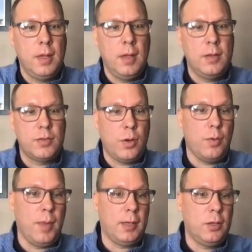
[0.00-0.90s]
So
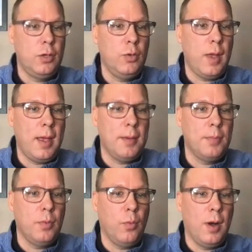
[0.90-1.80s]
my
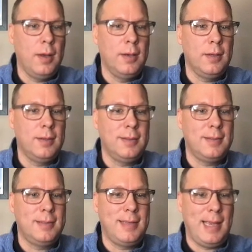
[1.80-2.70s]
QM1
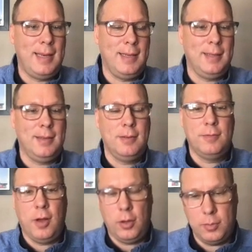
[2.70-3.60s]
data
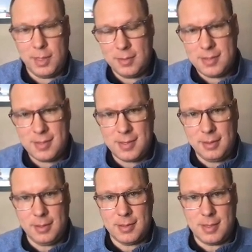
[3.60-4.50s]
volume
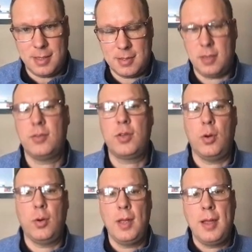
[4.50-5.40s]
still exists.
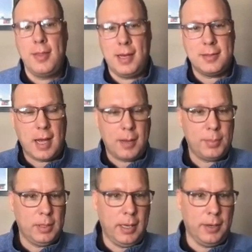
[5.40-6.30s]
So that top
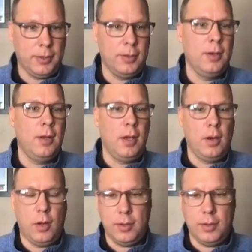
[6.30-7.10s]
layer and all the